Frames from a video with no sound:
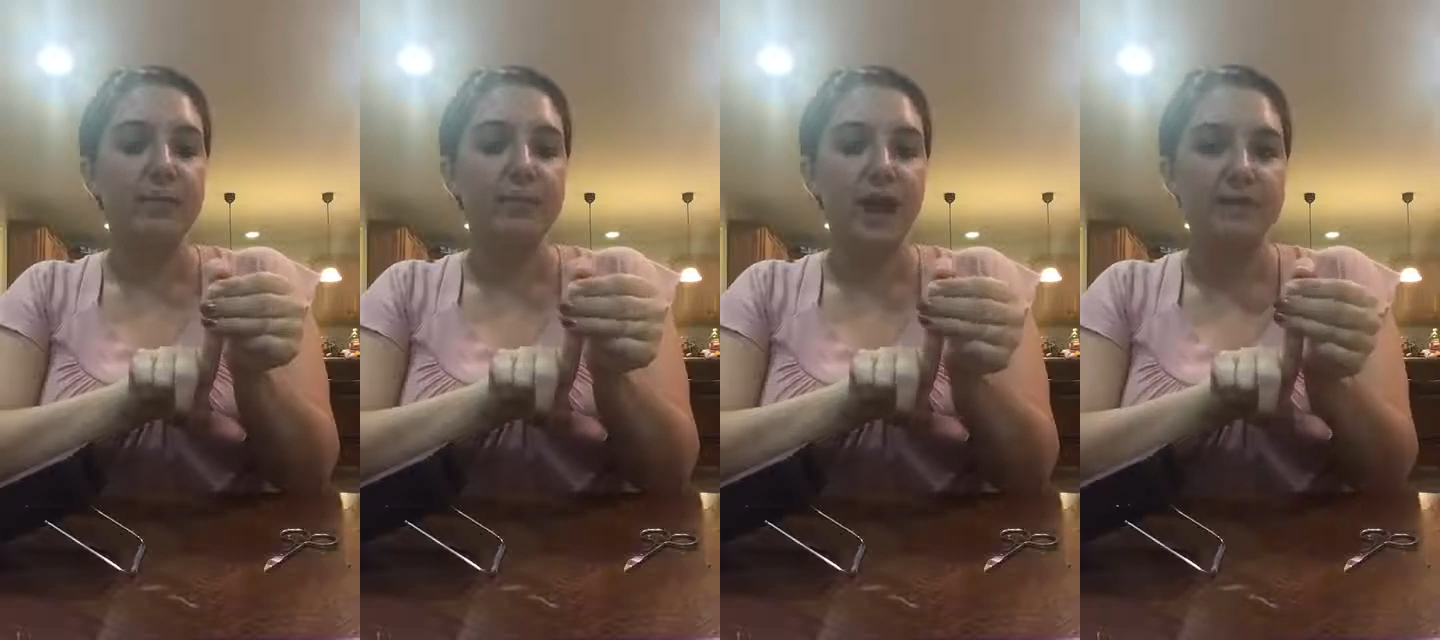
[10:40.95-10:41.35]

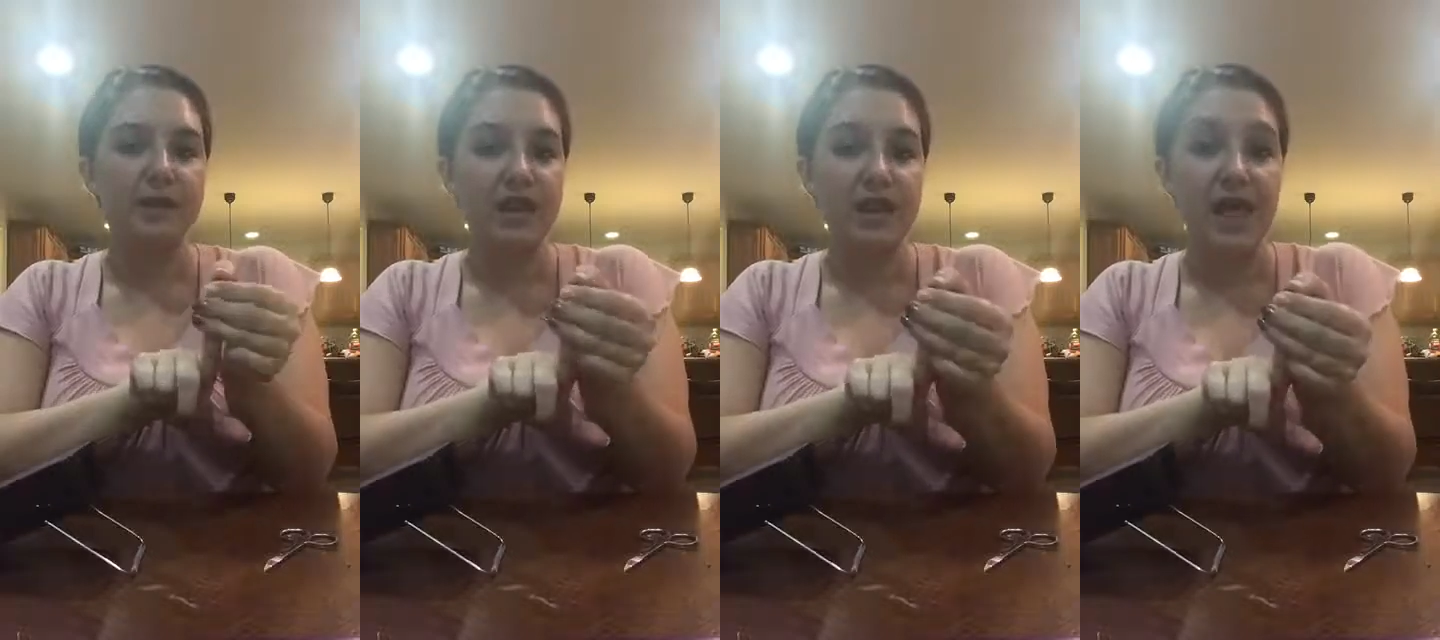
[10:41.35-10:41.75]
But I'm
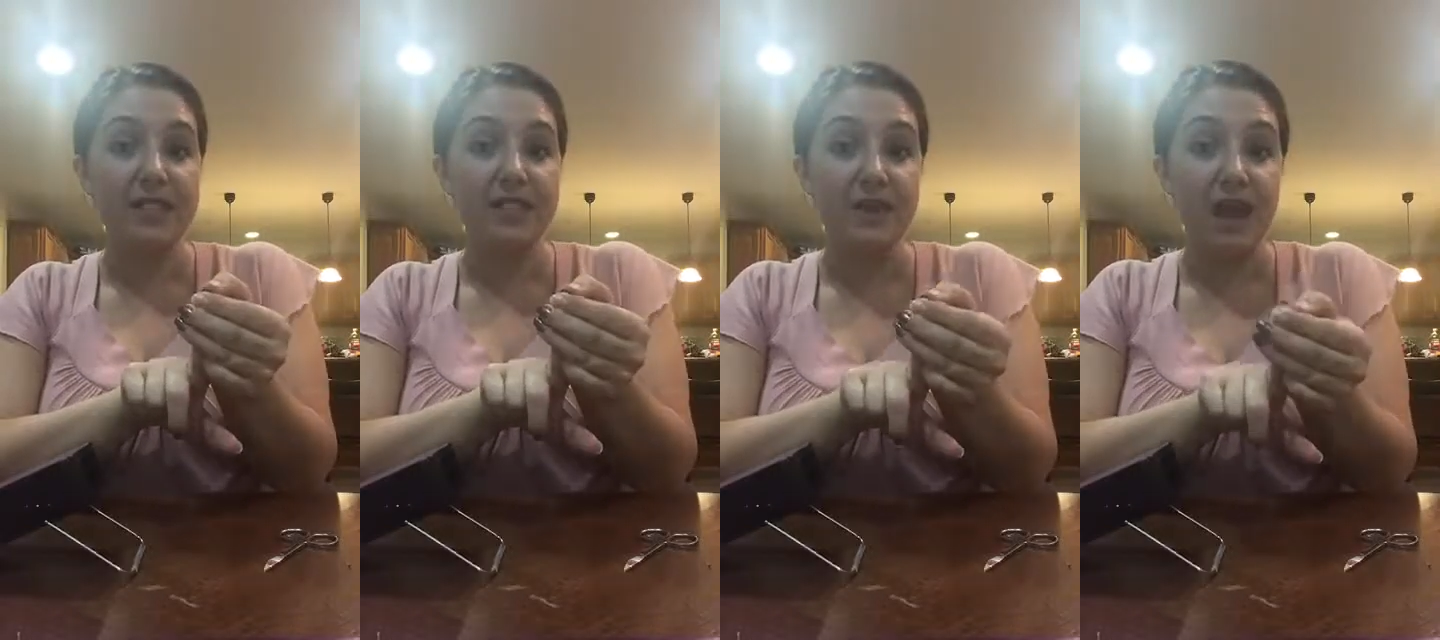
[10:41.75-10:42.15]
going to let
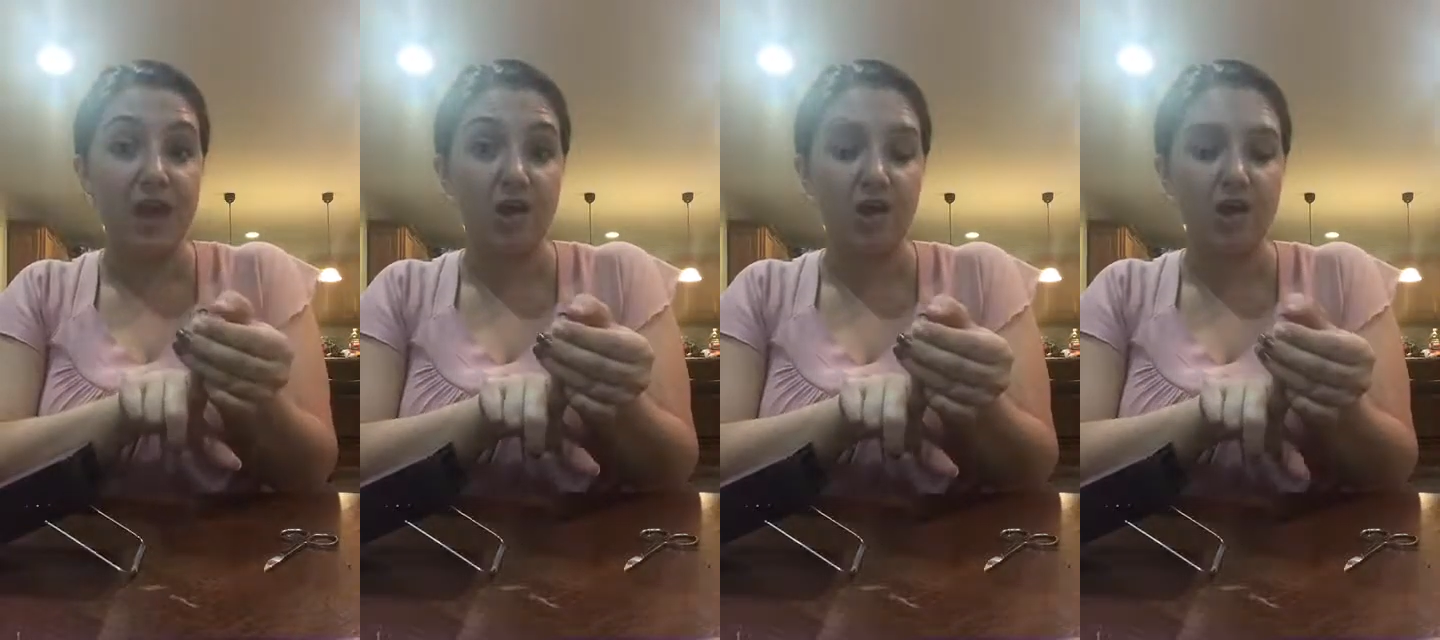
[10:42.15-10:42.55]
the
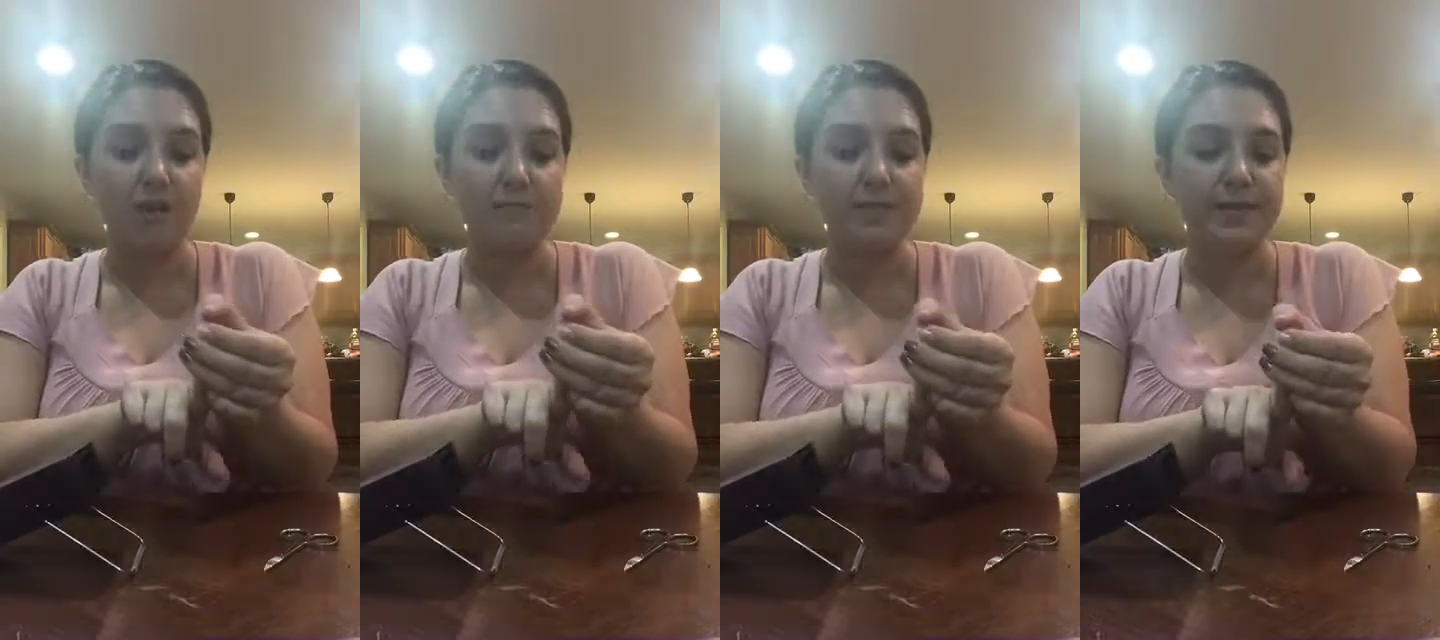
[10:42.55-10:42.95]
nail
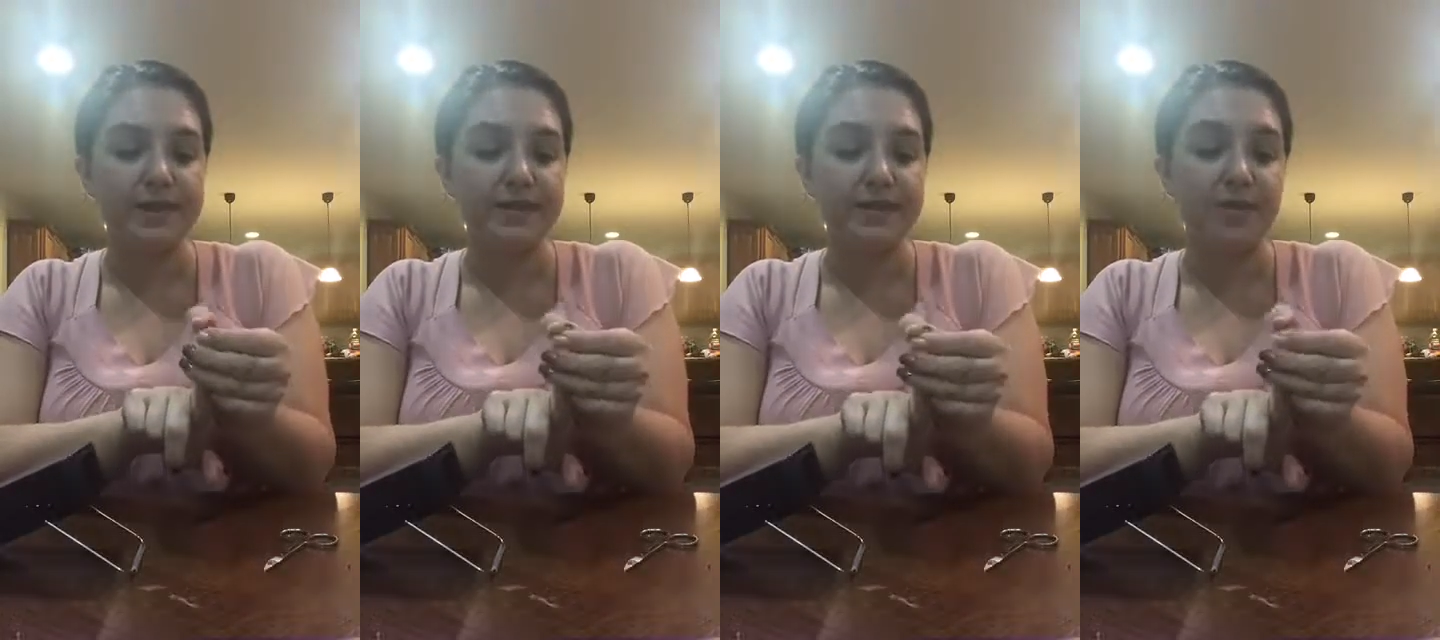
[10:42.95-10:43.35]

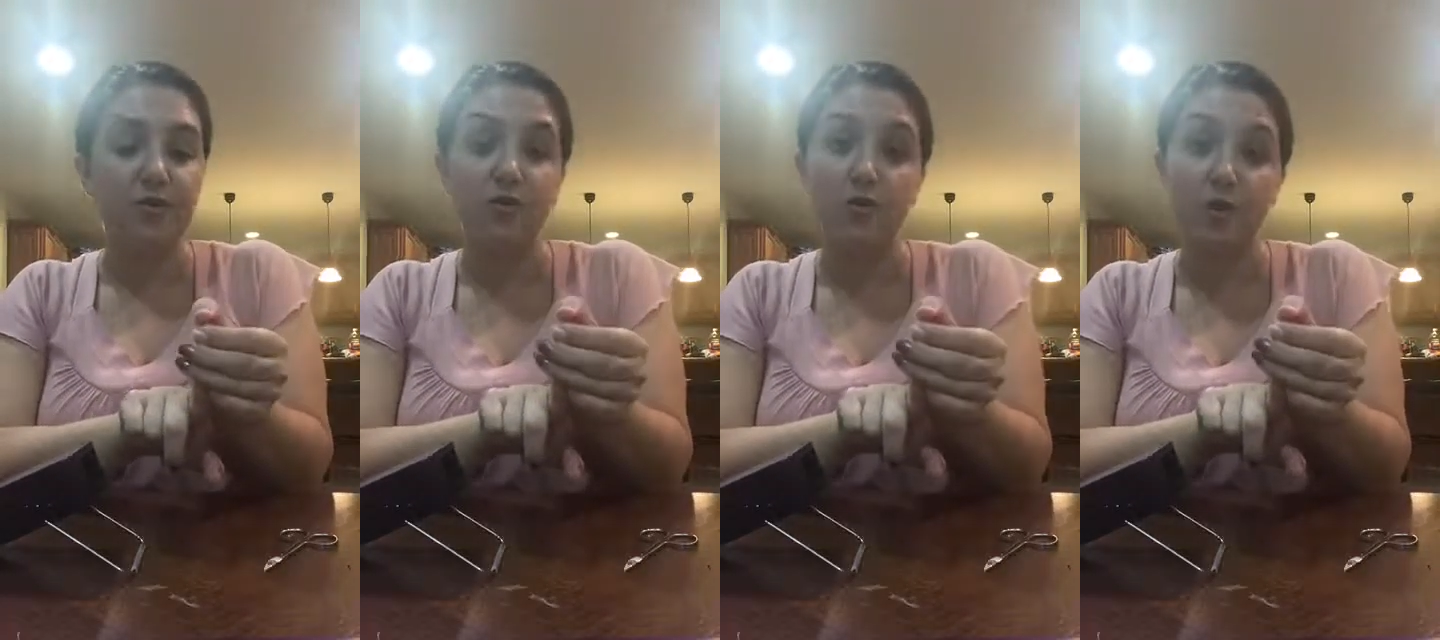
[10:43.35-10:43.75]
completely
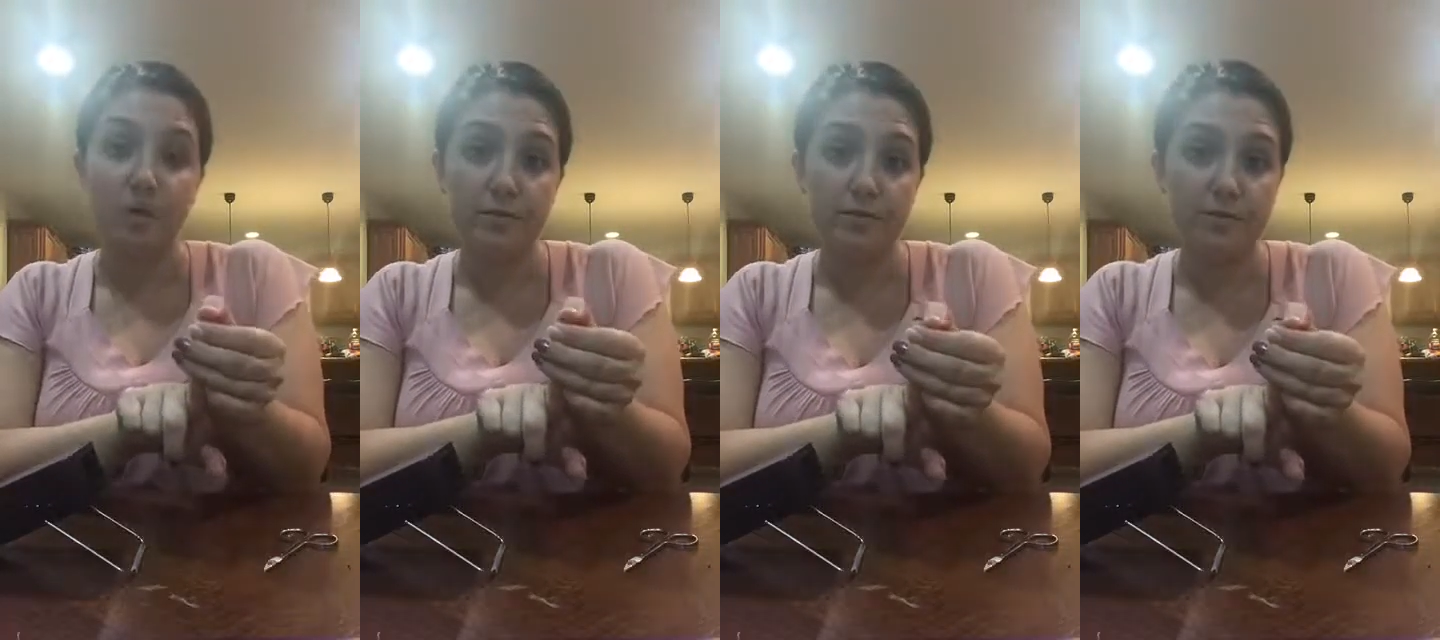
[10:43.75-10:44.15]
cool
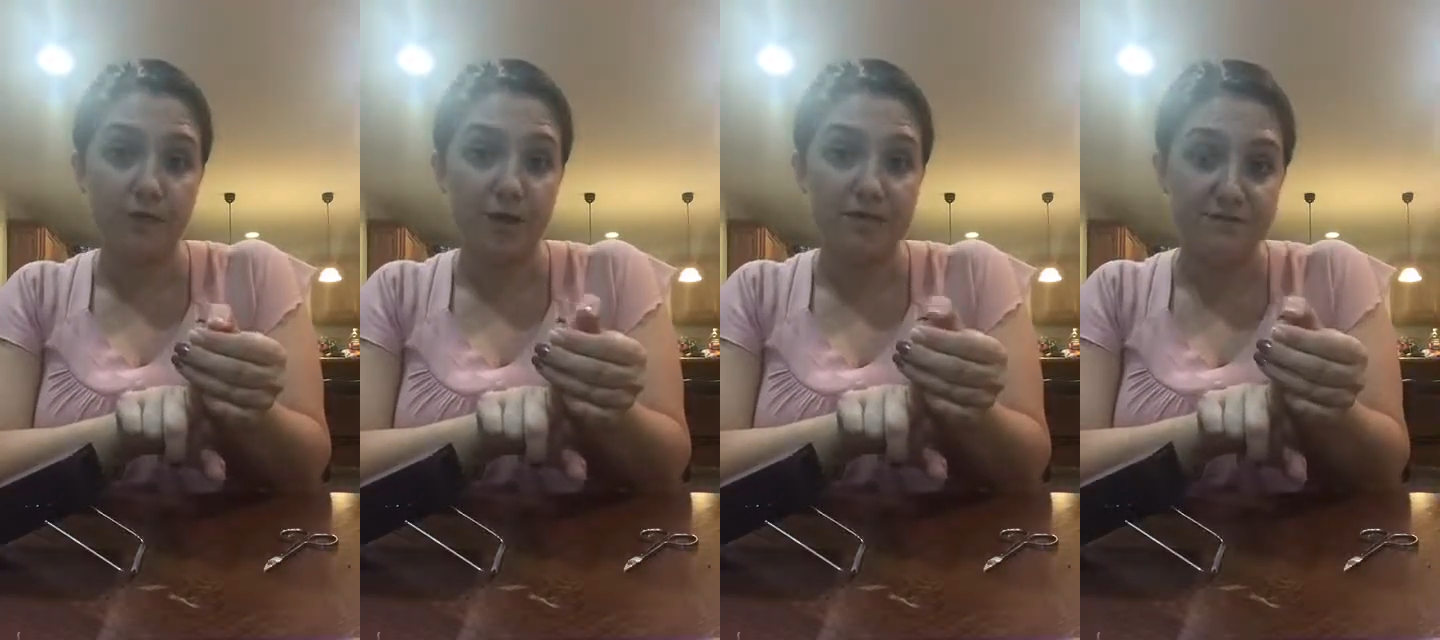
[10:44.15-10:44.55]

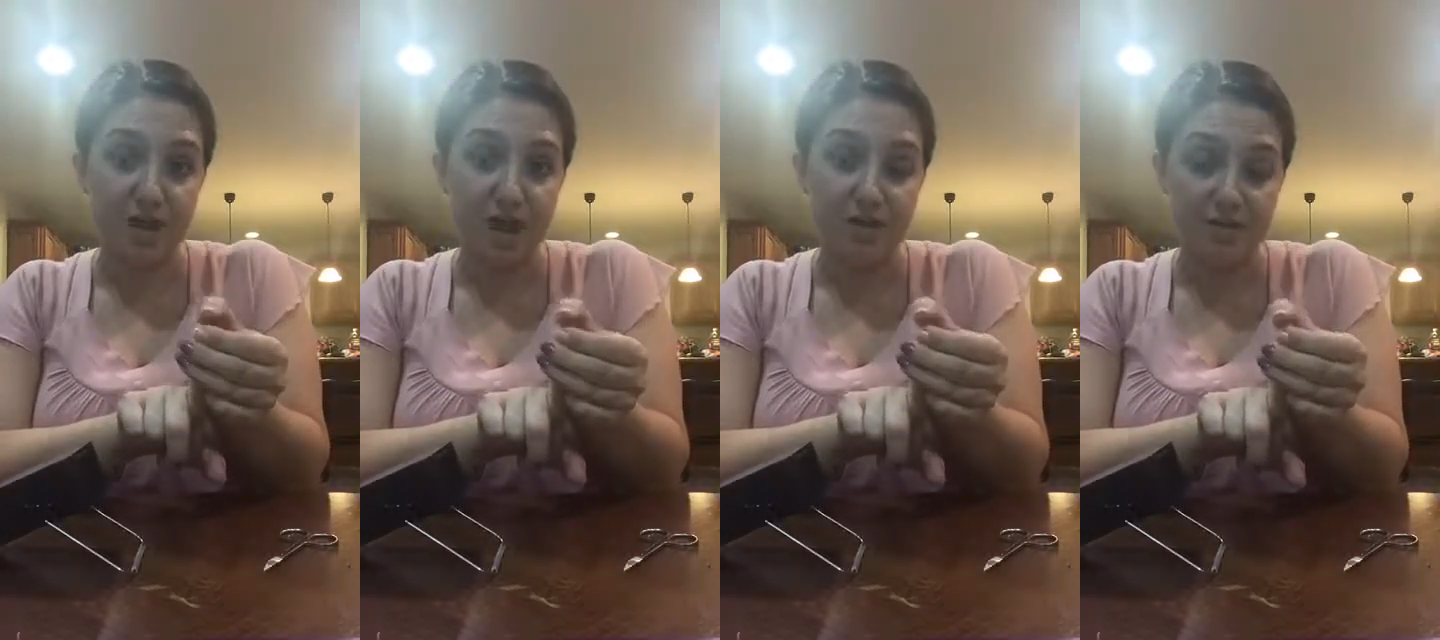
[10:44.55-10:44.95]
before I file.